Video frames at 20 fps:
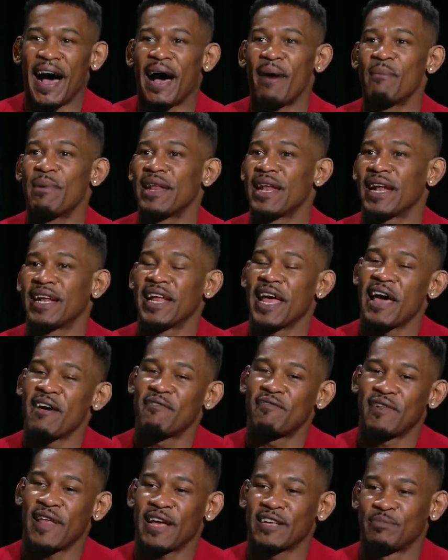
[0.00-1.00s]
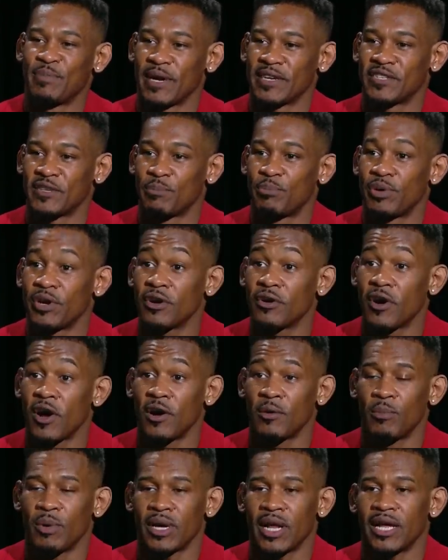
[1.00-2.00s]
I mean, I didn't have flashbacks to
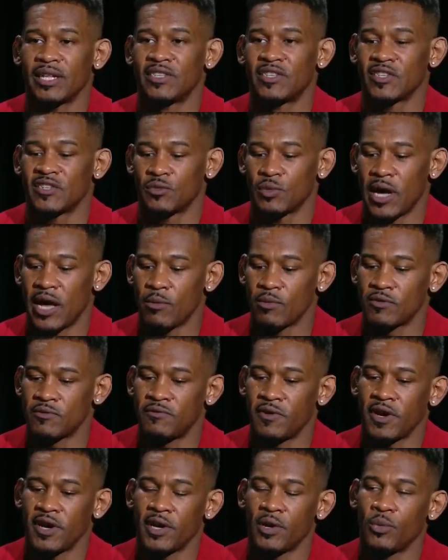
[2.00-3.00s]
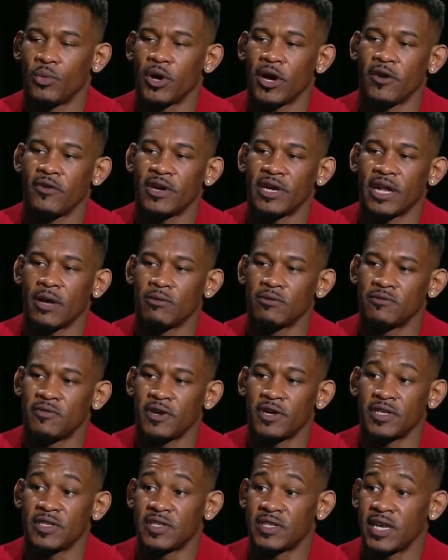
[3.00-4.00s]
Pirog, but I just I was very wary and I was
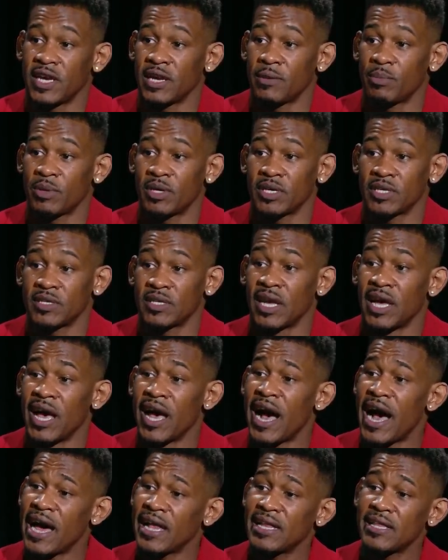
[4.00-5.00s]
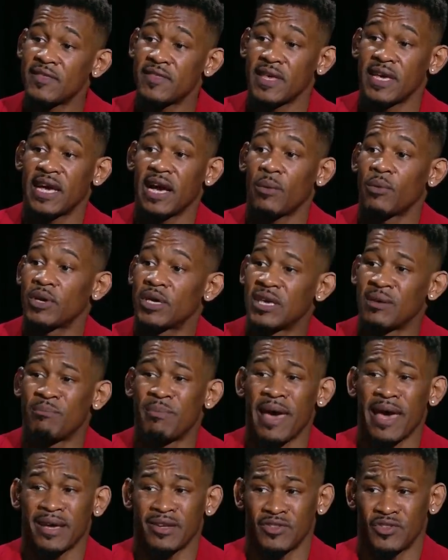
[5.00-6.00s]
very scared because I didn't think I would get
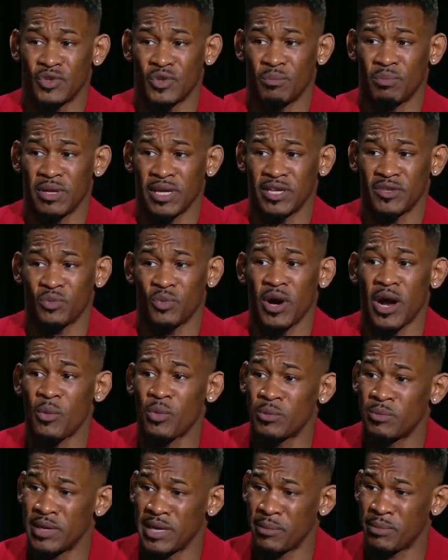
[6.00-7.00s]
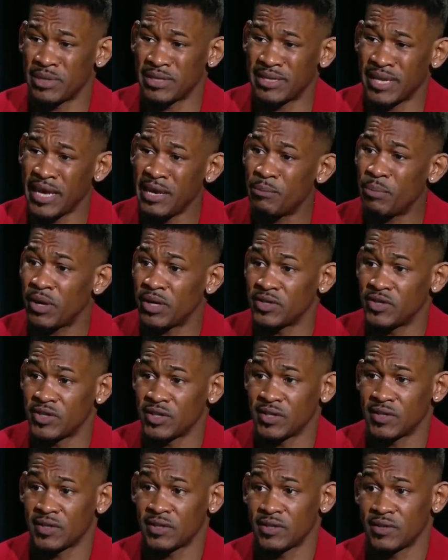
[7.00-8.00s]
back into a place where I would be able to take
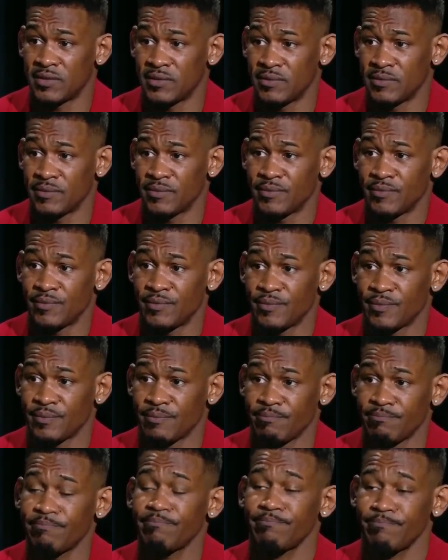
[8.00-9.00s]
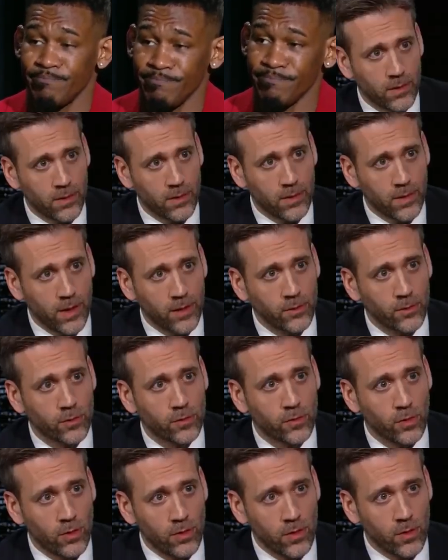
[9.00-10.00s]
punches. But eventually, you did. Yeah. And you
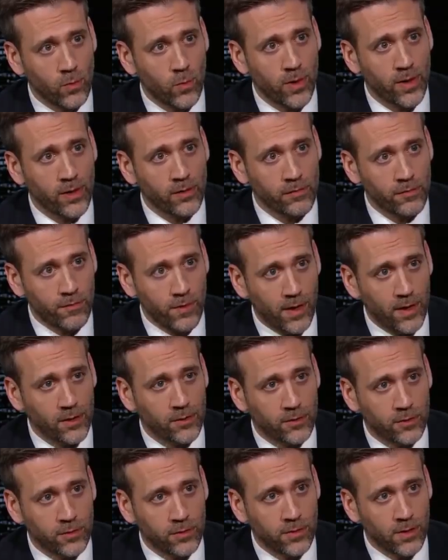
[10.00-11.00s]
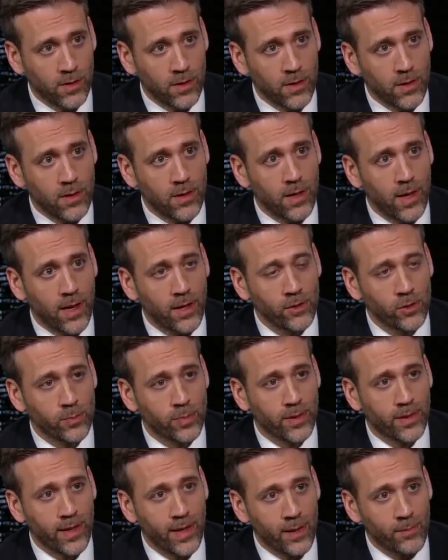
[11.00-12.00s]
started winning fights, mm-hmm. and you
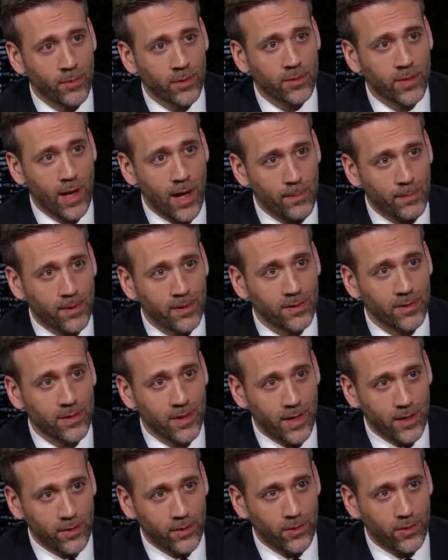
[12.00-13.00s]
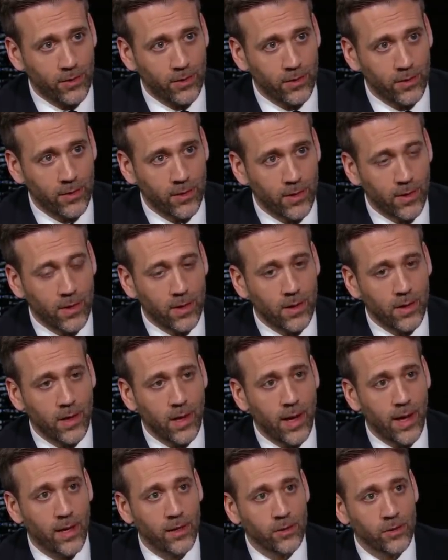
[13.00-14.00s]
became a top contender. Yeah
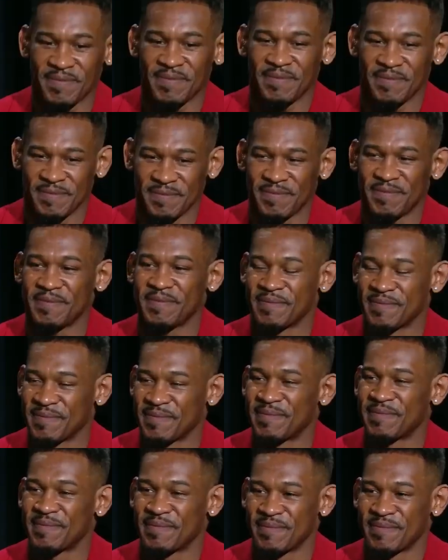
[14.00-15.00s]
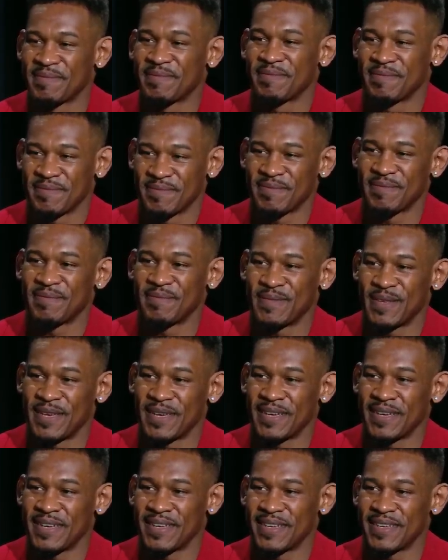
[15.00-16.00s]
and you get a shot at Peter Quillin, Kid
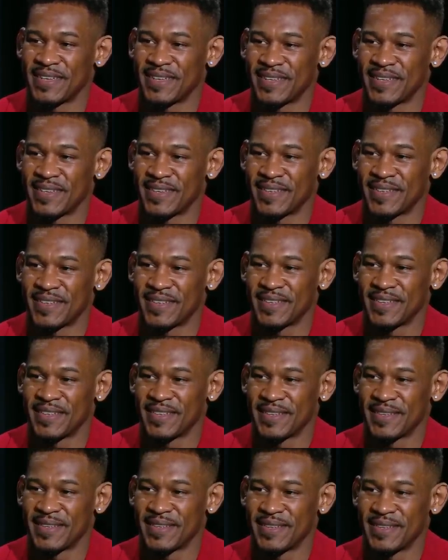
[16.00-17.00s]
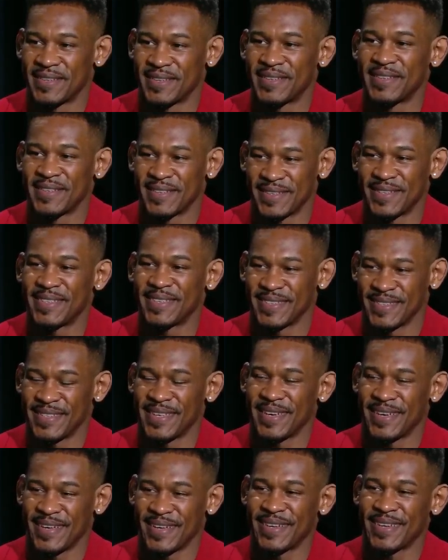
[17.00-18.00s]
yeah. Chocolate, another another Brooklyn fighter,
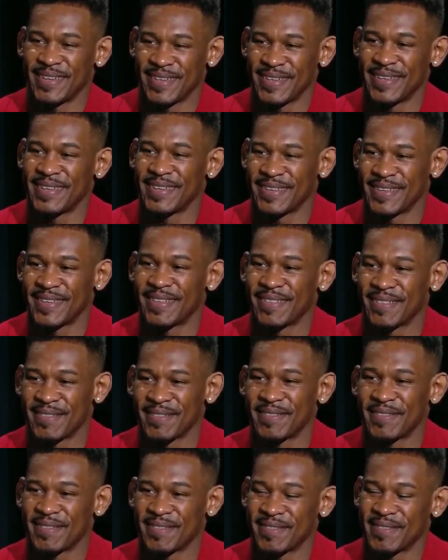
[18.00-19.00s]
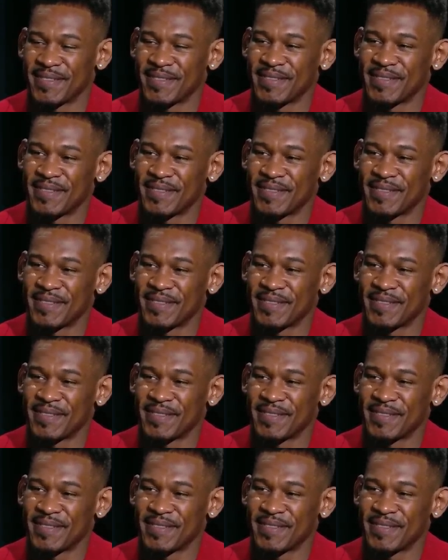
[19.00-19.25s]
another yeah. New York fighter, and I think he was